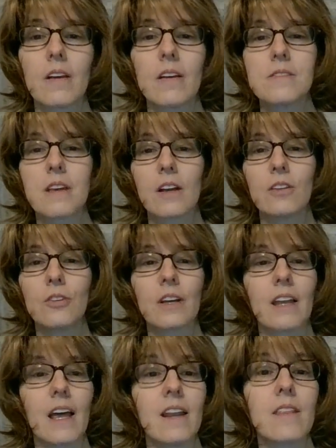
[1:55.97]
take a look at
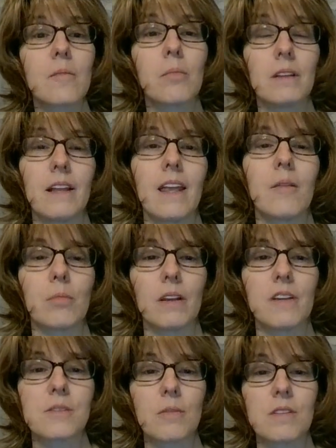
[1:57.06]
any of the planet
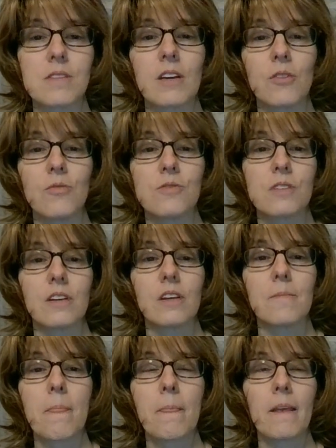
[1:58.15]
placements that you see,
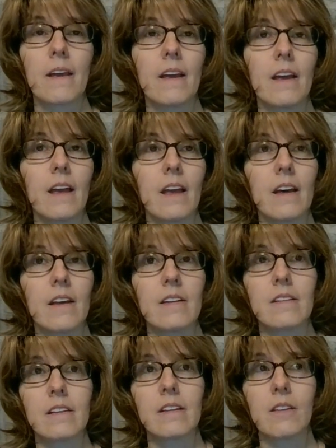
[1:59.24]
and
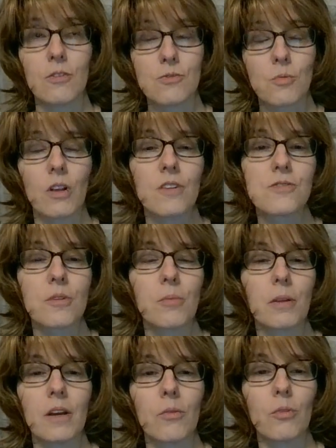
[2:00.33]
those will also
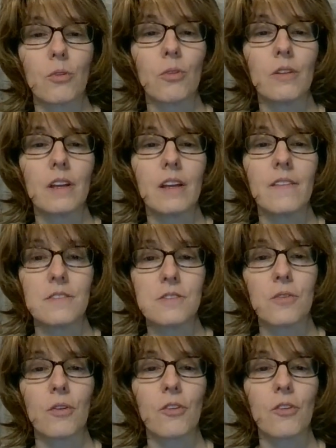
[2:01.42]
play a role in the 0